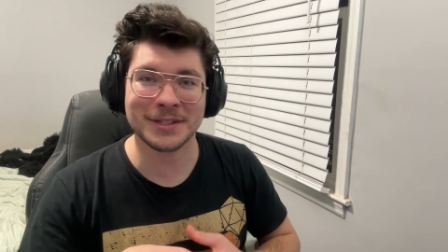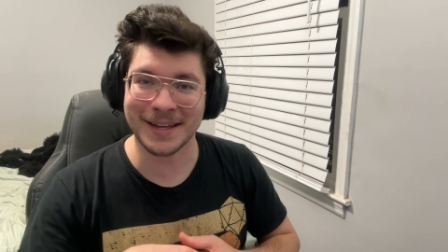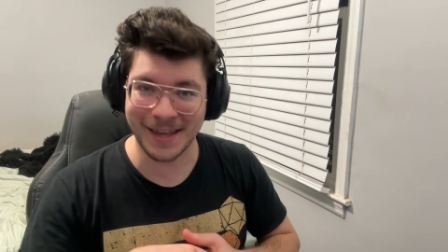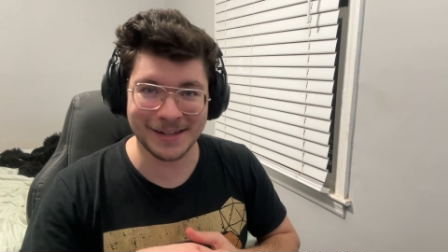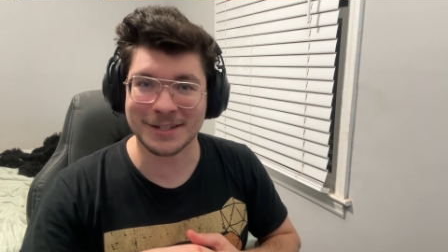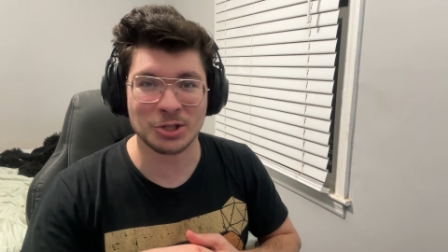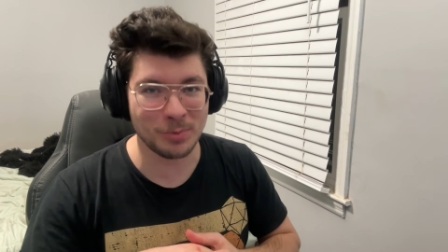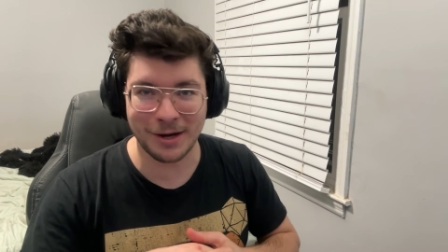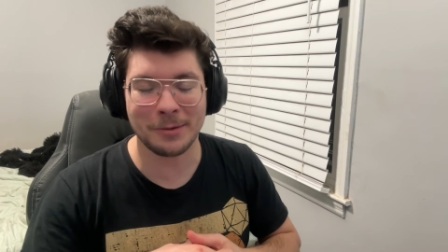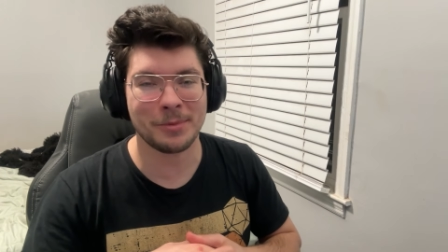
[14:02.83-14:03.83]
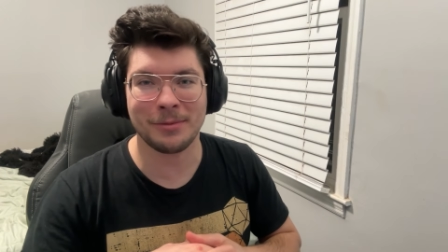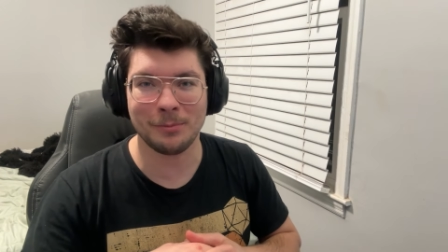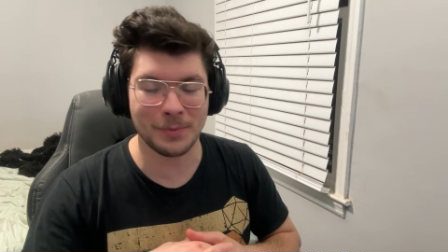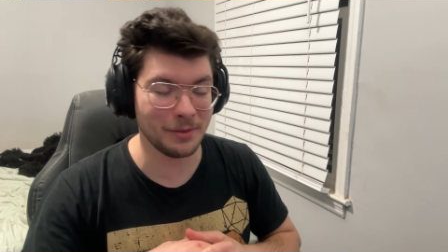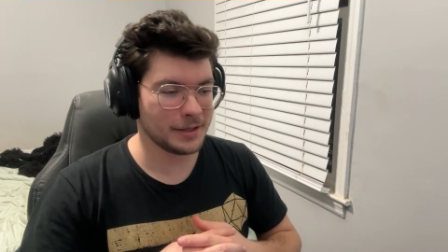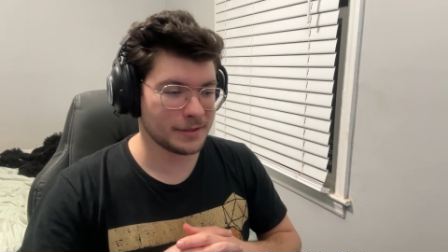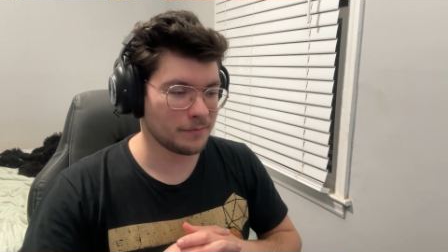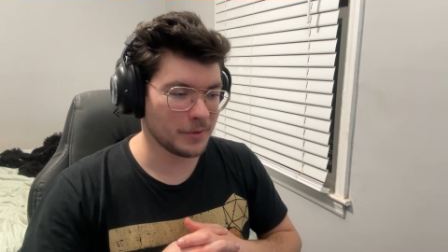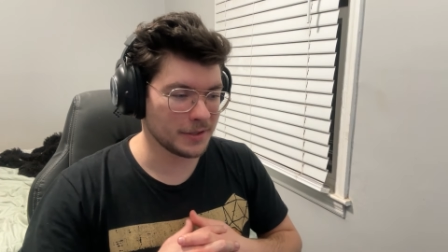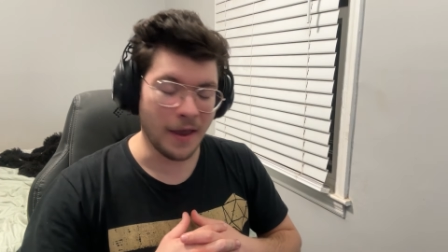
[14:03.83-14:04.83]
to get it to spit up the, this
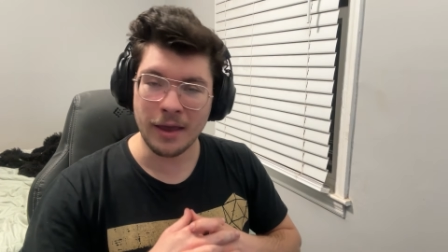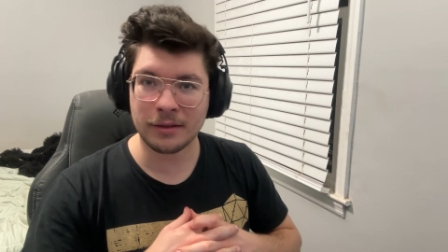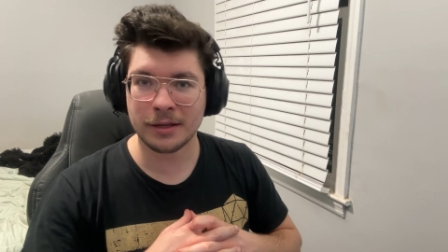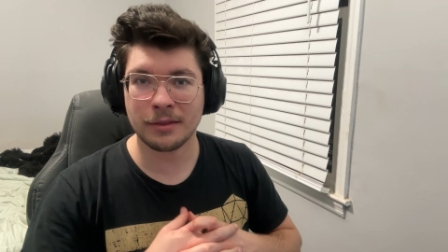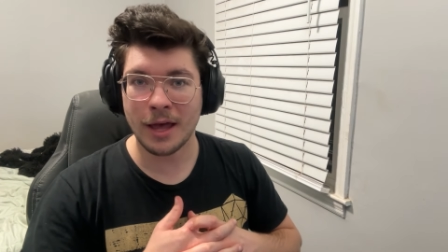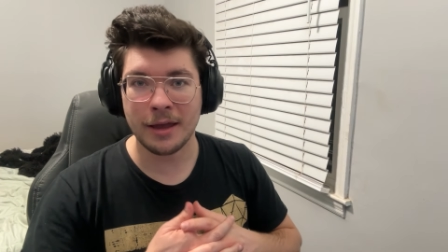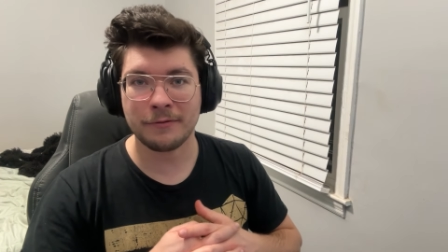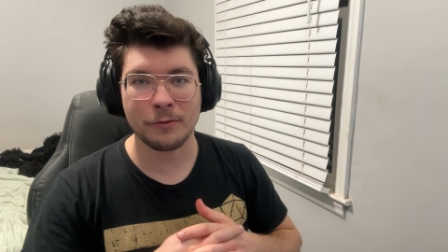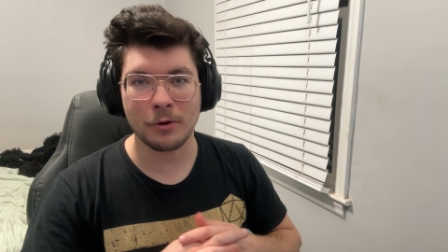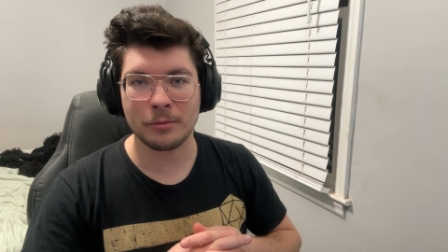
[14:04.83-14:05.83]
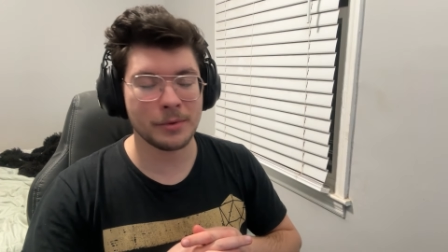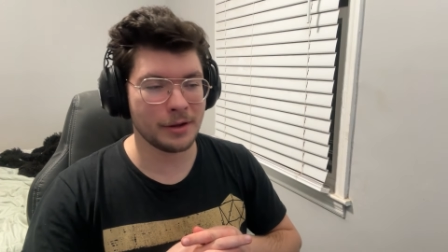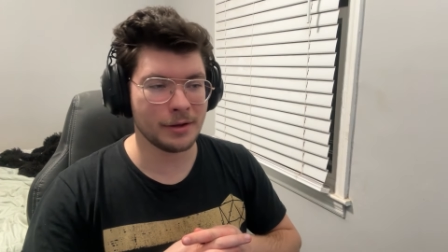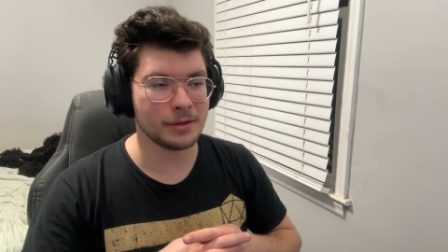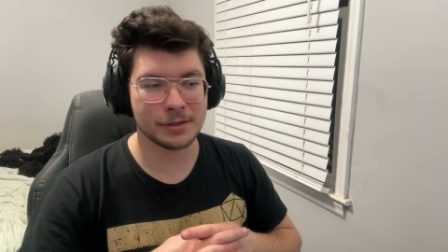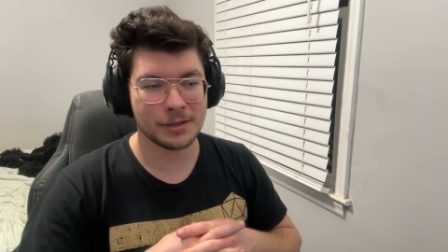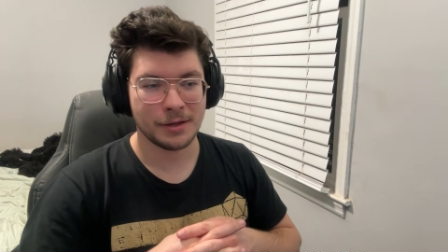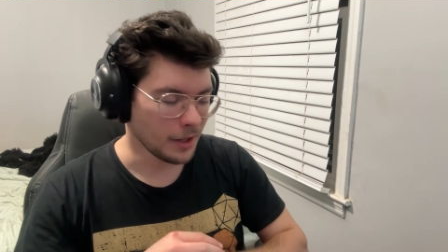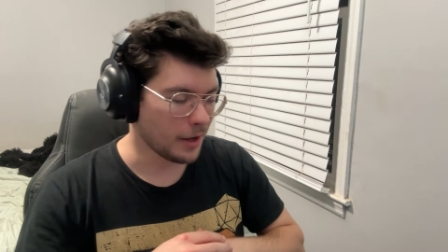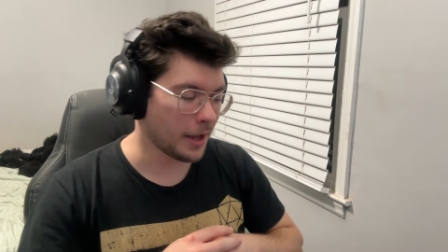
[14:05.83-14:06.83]
this alien life form, and
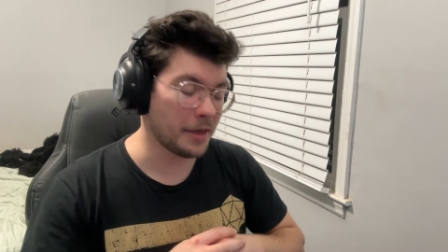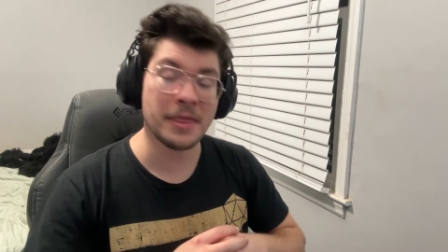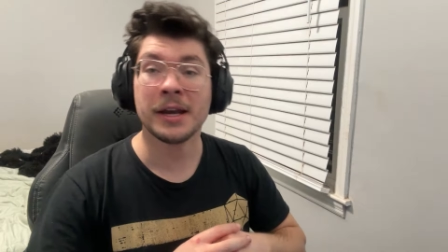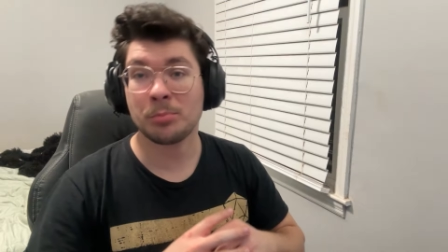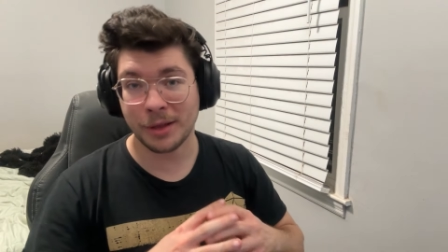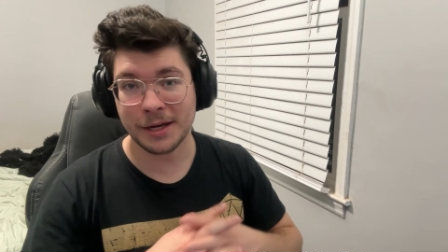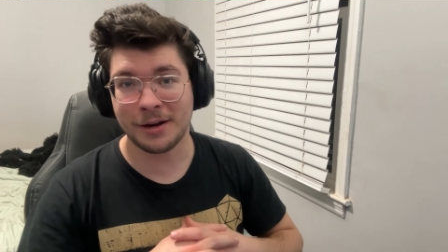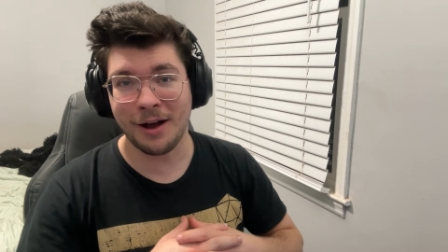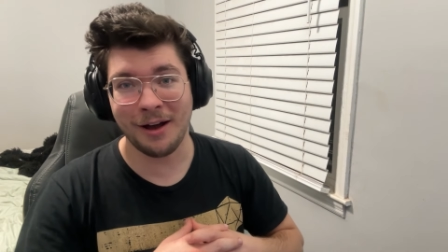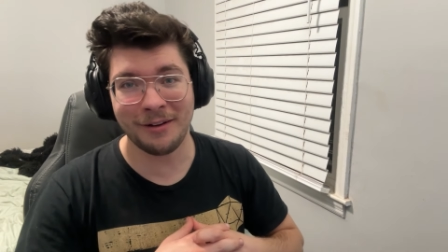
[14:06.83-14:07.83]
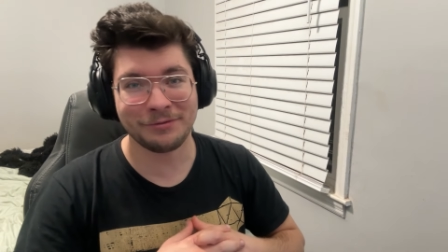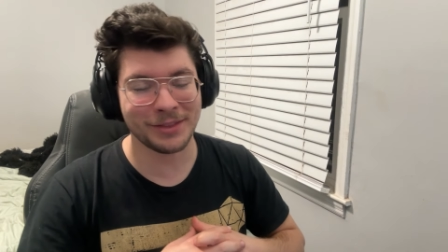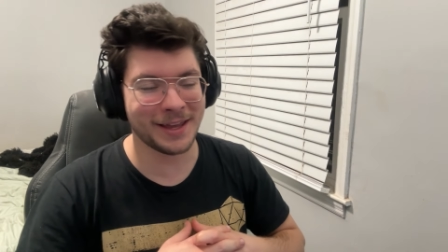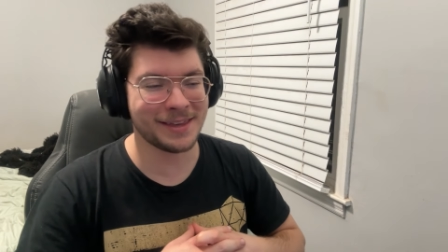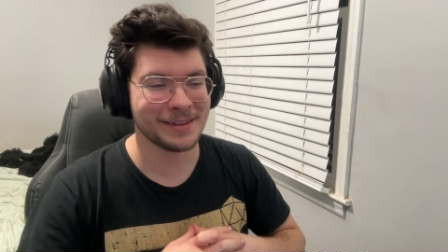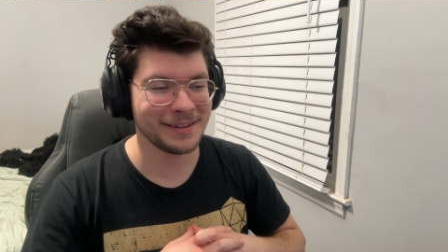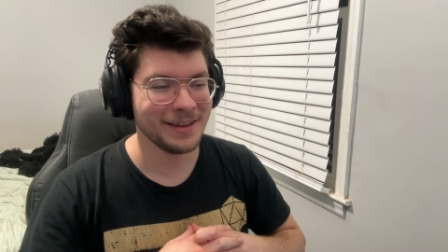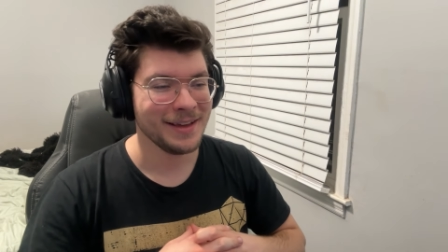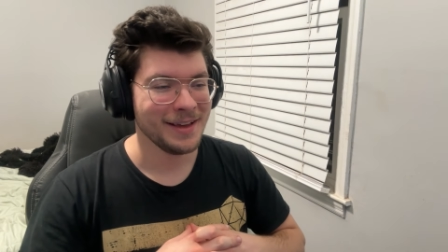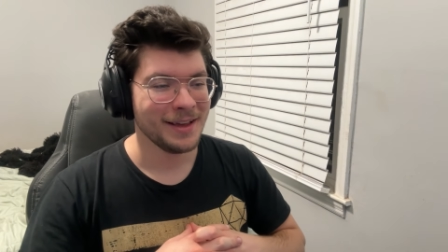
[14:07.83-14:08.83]
uh, and then he played it off like
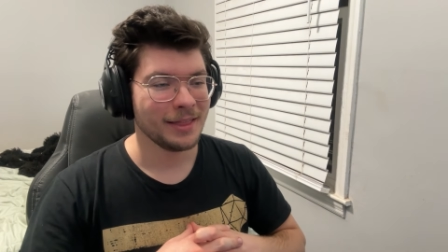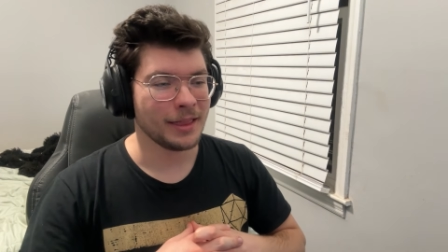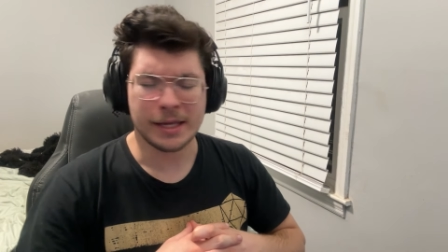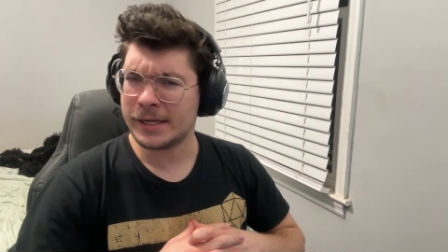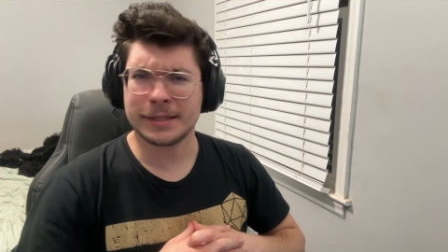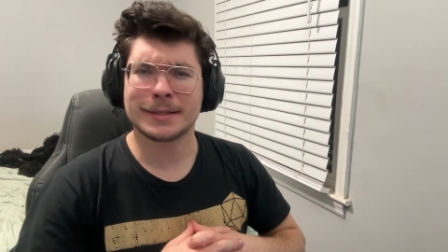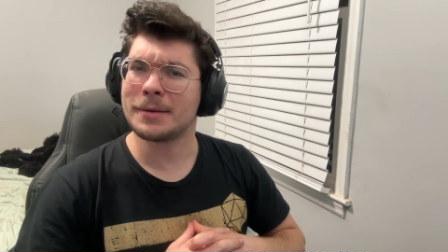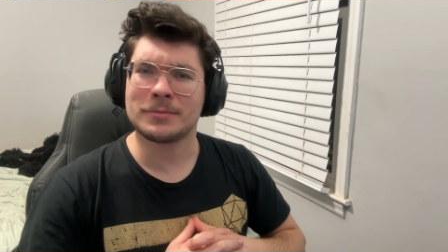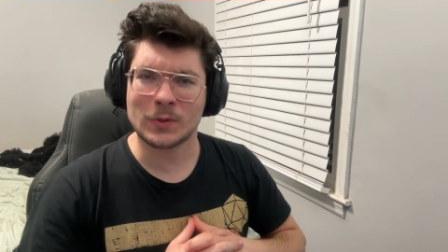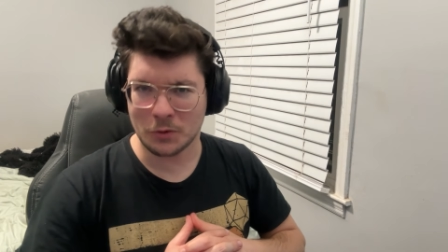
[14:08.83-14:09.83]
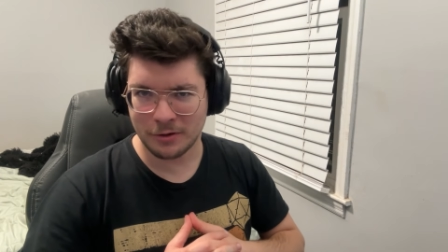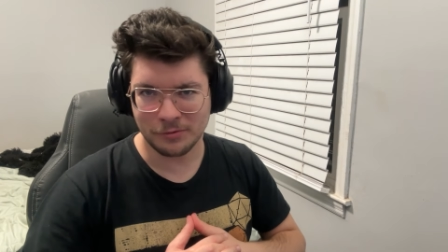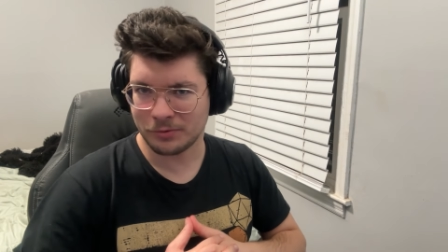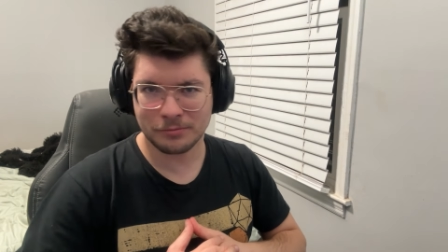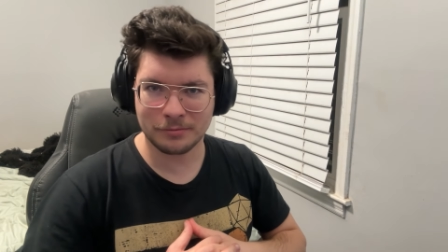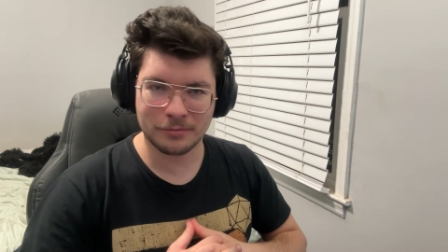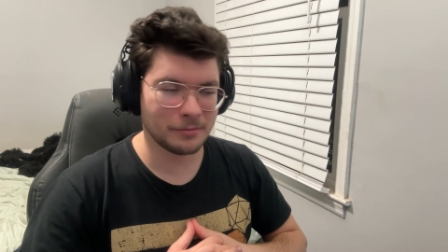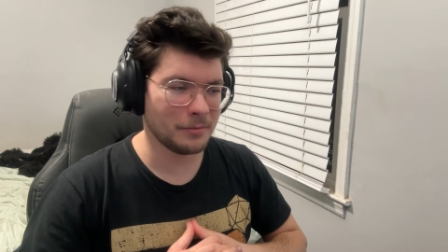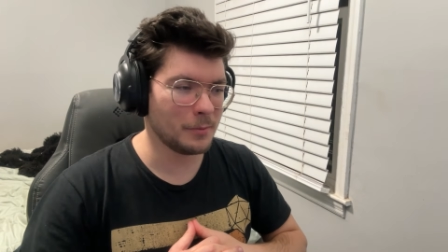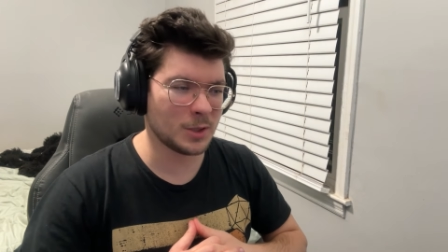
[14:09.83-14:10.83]
like he did some sort of
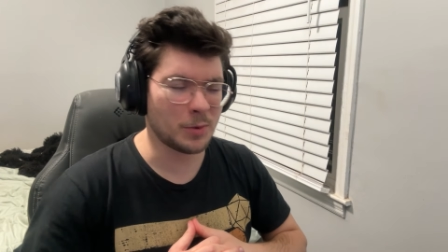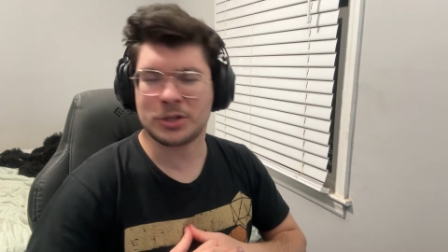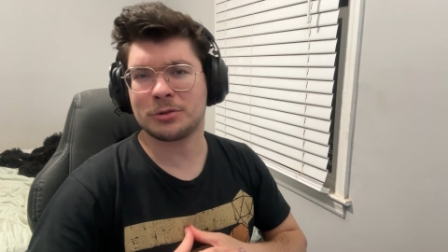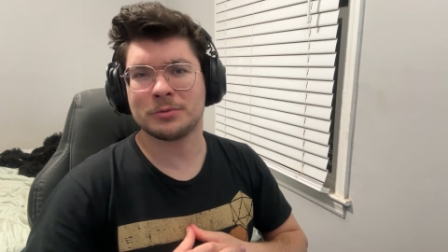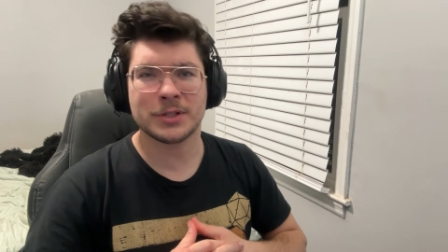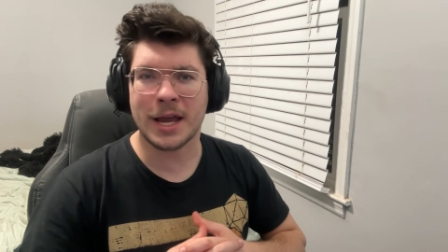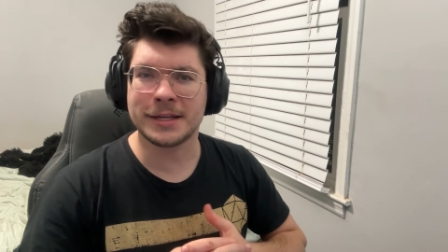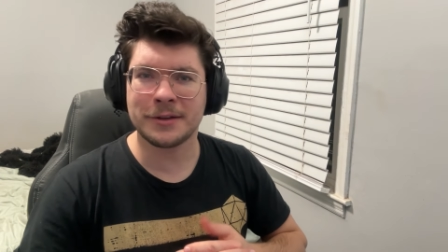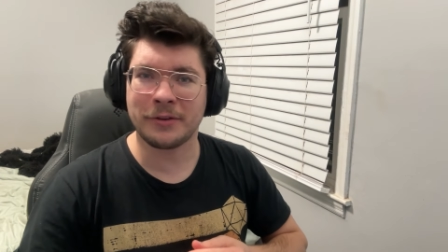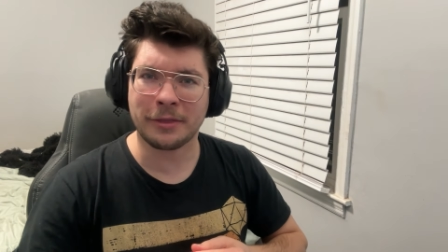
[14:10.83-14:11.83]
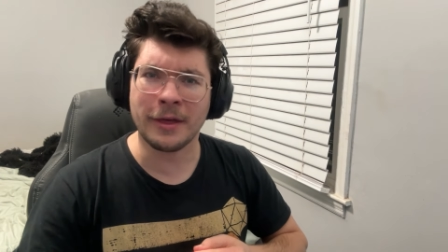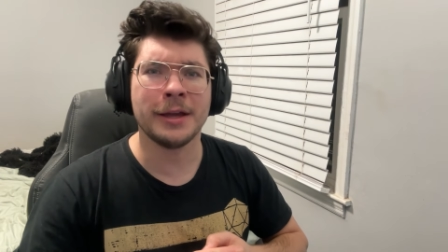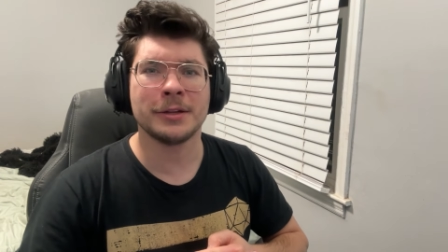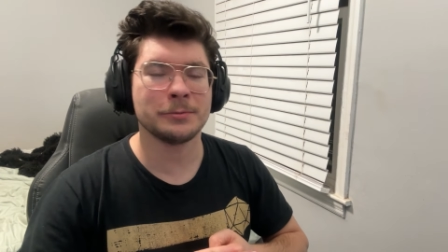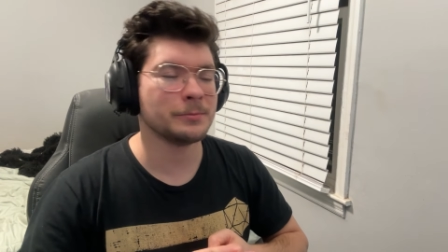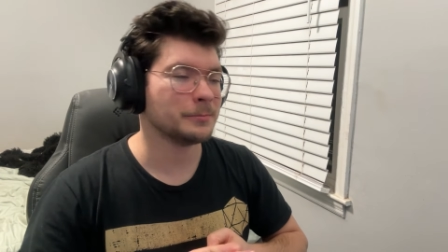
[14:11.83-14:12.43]
special scientific thing.